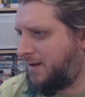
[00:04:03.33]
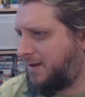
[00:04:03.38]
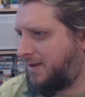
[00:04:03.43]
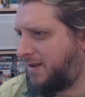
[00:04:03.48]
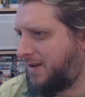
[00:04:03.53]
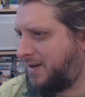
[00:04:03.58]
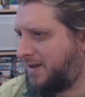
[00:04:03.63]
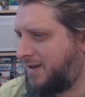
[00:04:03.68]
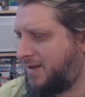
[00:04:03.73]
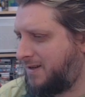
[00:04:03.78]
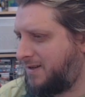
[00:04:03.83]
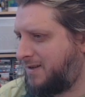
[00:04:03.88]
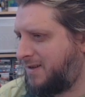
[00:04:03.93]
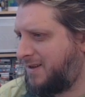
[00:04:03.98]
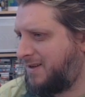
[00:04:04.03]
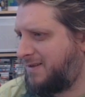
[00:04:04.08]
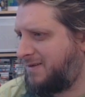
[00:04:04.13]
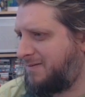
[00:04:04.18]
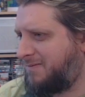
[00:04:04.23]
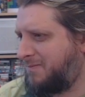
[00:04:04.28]
think
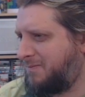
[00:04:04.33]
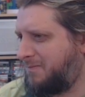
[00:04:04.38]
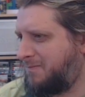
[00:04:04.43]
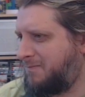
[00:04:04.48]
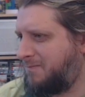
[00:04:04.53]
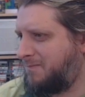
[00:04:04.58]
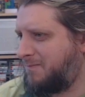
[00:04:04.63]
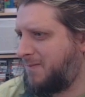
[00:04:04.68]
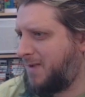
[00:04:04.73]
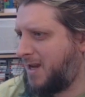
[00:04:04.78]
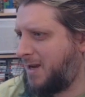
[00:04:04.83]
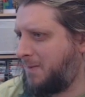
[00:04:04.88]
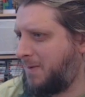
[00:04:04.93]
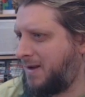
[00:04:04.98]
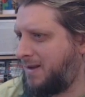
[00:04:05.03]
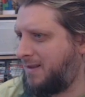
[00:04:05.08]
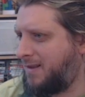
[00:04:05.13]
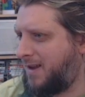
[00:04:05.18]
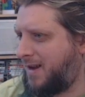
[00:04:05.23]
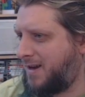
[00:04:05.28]
it
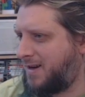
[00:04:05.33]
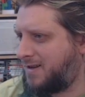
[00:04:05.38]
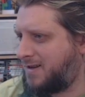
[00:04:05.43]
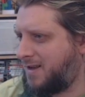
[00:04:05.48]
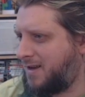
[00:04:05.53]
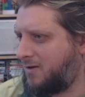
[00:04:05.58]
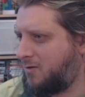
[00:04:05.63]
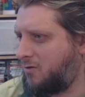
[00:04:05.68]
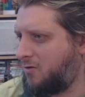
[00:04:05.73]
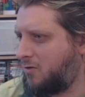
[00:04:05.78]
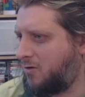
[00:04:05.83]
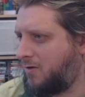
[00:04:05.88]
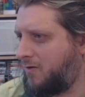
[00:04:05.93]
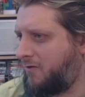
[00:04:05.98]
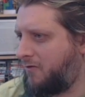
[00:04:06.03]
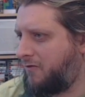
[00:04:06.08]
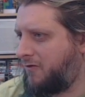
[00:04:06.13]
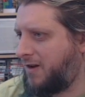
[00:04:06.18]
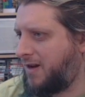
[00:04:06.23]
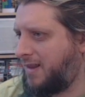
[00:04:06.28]
maybe lacks that hook
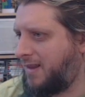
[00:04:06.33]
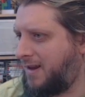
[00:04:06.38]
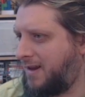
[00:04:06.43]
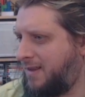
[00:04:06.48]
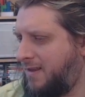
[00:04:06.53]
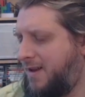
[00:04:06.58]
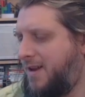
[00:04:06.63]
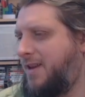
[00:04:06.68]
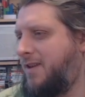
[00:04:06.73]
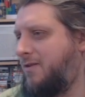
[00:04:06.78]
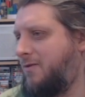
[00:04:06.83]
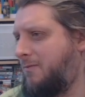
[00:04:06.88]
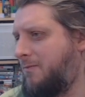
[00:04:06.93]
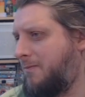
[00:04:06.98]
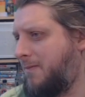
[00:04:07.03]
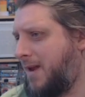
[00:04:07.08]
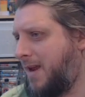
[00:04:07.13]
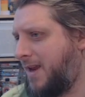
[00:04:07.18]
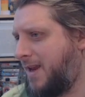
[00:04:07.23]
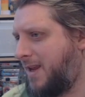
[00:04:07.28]
of feeling like you're
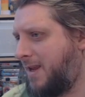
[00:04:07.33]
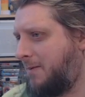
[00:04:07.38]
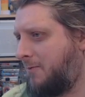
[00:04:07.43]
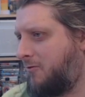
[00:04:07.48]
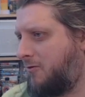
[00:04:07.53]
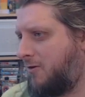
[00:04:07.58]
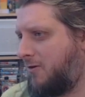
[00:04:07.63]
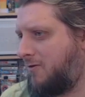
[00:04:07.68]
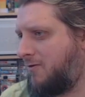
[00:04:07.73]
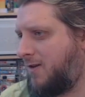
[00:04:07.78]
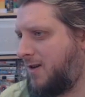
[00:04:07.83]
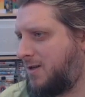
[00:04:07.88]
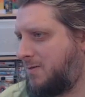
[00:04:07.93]
making progress